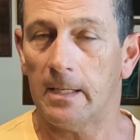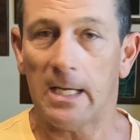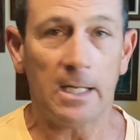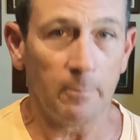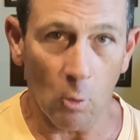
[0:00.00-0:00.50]

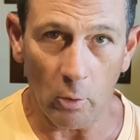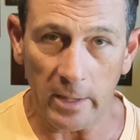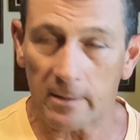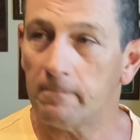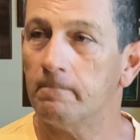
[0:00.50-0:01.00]
in the
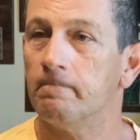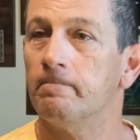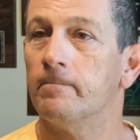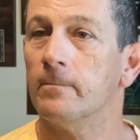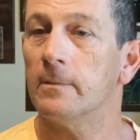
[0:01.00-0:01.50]
morning,
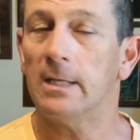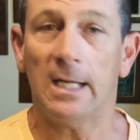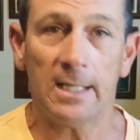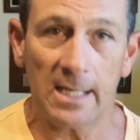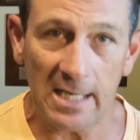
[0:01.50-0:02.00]

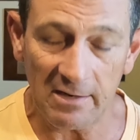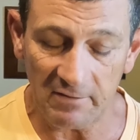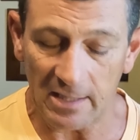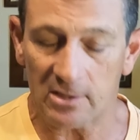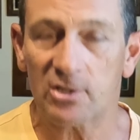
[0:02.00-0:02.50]
in the
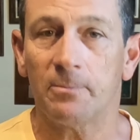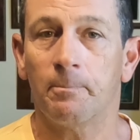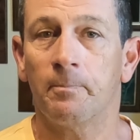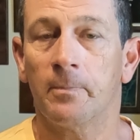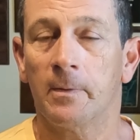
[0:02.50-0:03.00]
evenings,
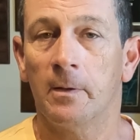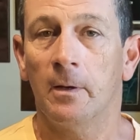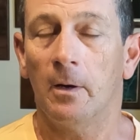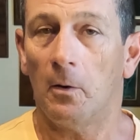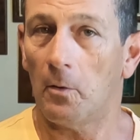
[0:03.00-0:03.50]

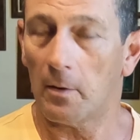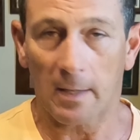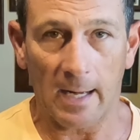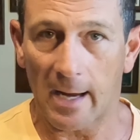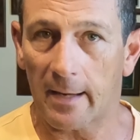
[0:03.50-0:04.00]
or on
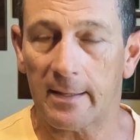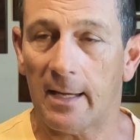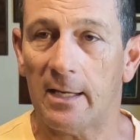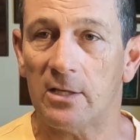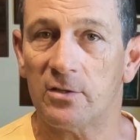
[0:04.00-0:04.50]
cloudy
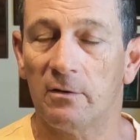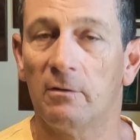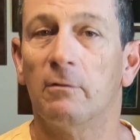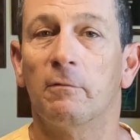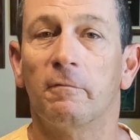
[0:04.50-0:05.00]
days
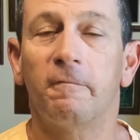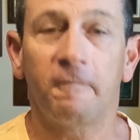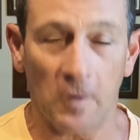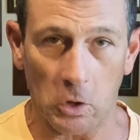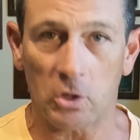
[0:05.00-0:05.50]

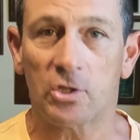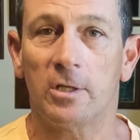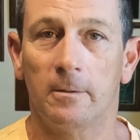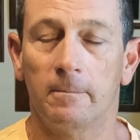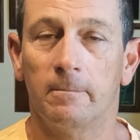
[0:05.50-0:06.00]

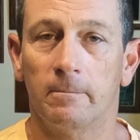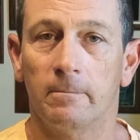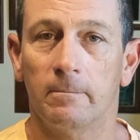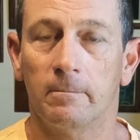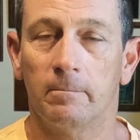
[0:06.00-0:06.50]
first.
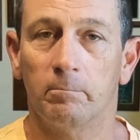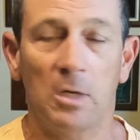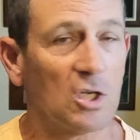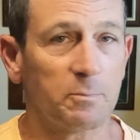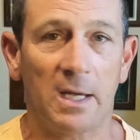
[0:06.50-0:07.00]

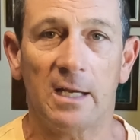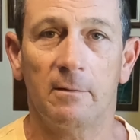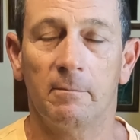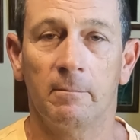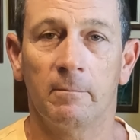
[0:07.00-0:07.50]
Buzzbait,
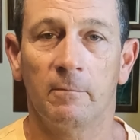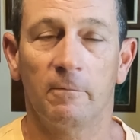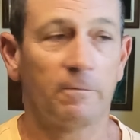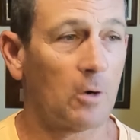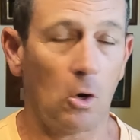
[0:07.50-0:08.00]

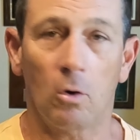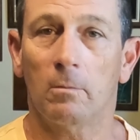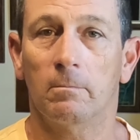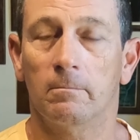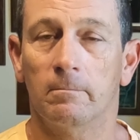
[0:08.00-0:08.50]
frog,
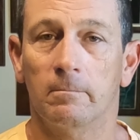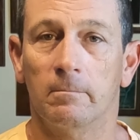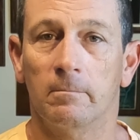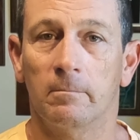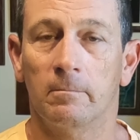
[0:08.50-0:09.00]

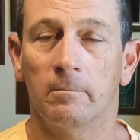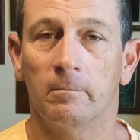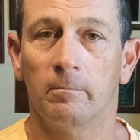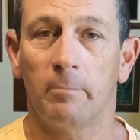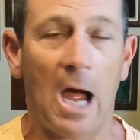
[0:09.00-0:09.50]

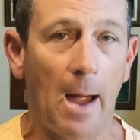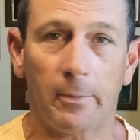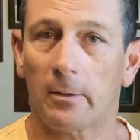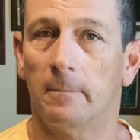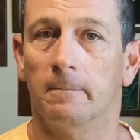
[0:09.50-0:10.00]

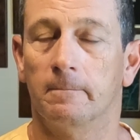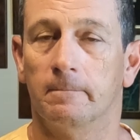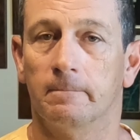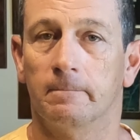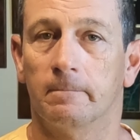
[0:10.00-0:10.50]
popper
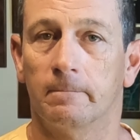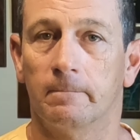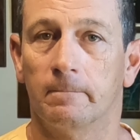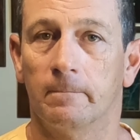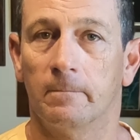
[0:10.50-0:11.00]

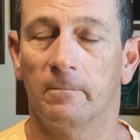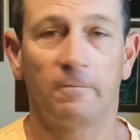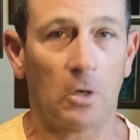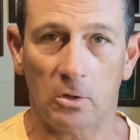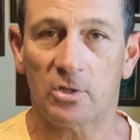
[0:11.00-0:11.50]

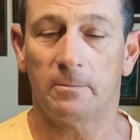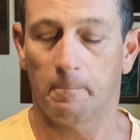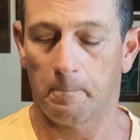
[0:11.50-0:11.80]
first.